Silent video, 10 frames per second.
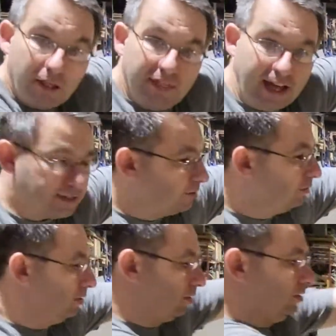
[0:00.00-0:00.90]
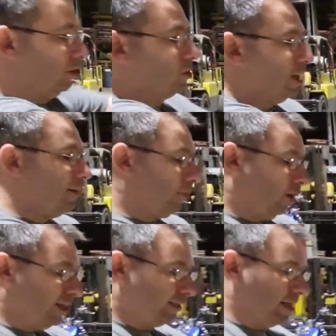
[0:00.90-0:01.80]
That's going to drop
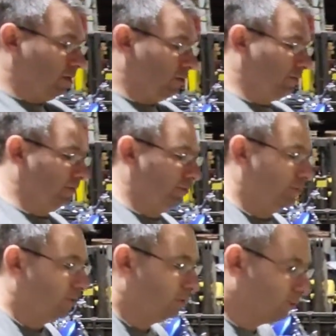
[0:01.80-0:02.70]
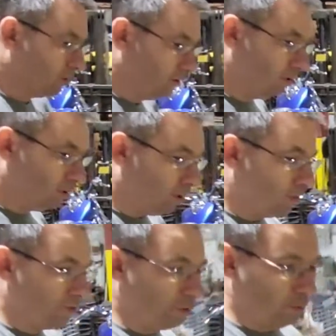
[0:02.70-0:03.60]
right down
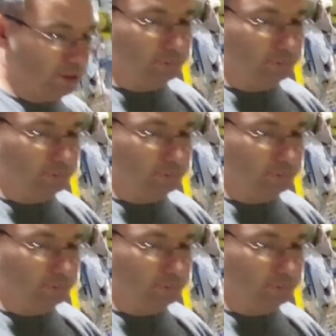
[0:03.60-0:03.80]
over the rim.